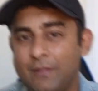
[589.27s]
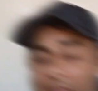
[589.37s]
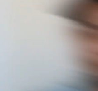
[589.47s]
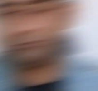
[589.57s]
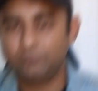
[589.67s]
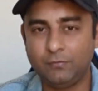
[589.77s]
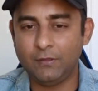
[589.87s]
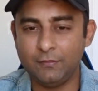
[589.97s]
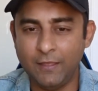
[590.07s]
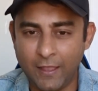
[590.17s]
And
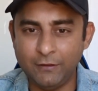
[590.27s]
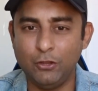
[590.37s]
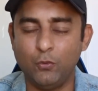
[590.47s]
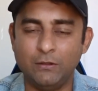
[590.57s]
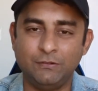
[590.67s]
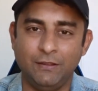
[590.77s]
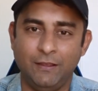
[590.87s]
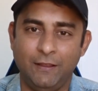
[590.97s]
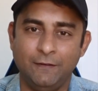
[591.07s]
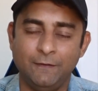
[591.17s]
thank you once
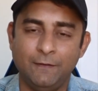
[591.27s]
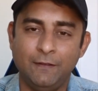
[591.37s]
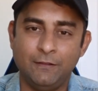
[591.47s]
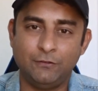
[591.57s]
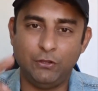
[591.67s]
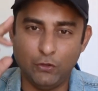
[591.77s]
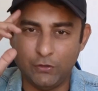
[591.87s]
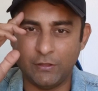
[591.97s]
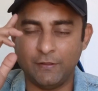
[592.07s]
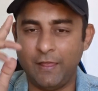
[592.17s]
again. See you
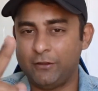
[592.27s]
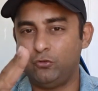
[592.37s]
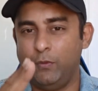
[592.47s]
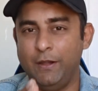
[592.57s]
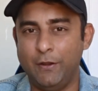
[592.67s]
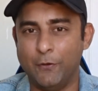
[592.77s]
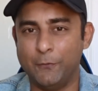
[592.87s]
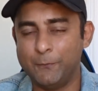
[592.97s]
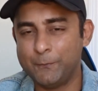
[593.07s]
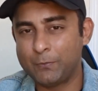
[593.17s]
in the next
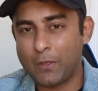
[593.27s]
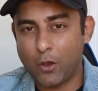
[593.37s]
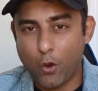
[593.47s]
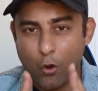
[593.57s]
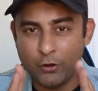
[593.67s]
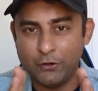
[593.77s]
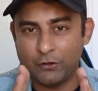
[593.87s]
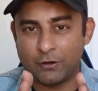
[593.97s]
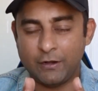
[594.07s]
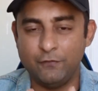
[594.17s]
video. Own
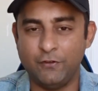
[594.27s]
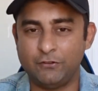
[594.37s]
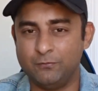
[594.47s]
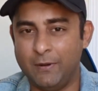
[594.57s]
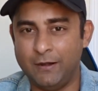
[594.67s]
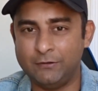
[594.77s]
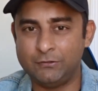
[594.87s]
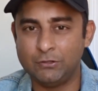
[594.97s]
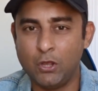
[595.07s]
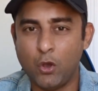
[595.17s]
your
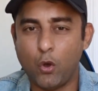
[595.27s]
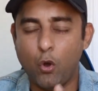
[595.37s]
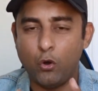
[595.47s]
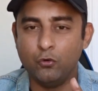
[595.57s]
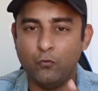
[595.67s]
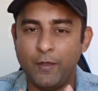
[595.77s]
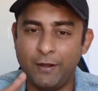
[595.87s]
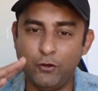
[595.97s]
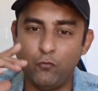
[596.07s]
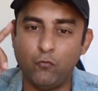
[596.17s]
investments, Own
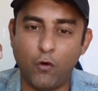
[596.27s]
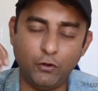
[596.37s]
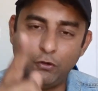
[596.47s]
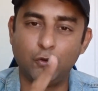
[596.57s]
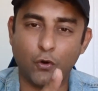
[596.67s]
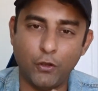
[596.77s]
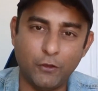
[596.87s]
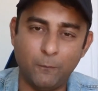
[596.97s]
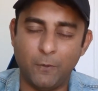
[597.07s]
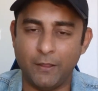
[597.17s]
where you want to grow
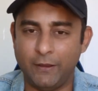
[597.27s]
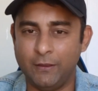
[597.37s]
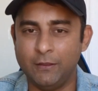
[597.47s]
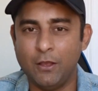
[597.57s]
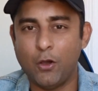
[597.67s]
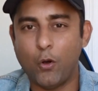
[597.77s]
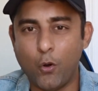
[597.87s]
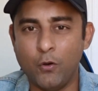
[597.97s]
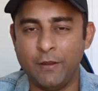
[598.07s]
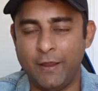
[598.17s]
your money.
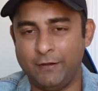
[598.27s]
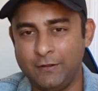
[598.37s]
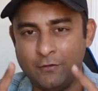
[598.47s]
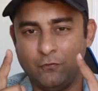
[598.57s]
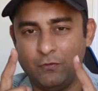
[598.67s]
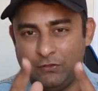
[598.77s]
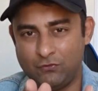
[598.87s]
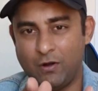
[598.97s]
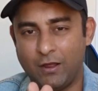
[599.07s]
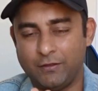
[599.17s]
Own it with
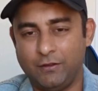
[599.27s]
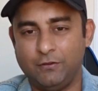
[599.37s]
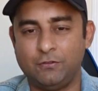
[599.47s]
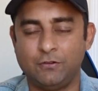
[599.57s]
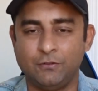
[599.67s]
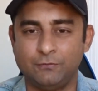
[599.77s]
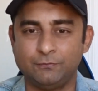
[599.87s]
Rakesh.